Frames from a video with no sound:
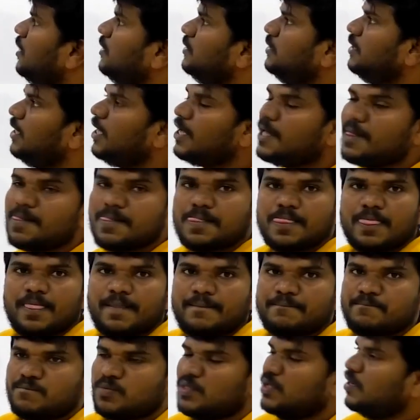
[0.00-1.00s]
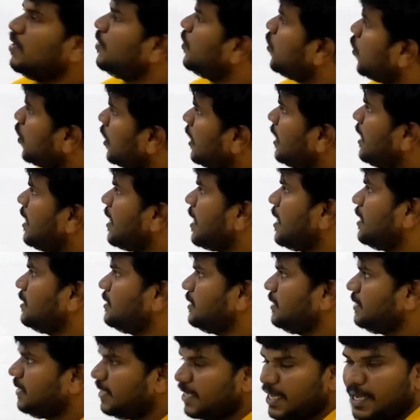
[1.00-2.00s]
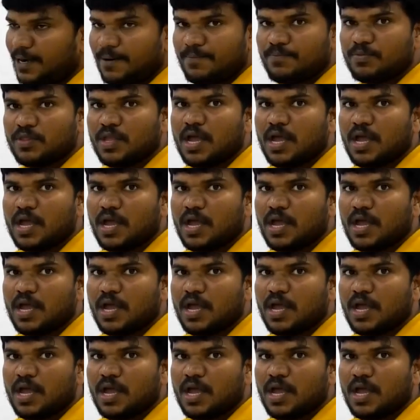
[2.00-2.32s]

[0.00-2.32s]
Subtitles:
the nodal analysis here.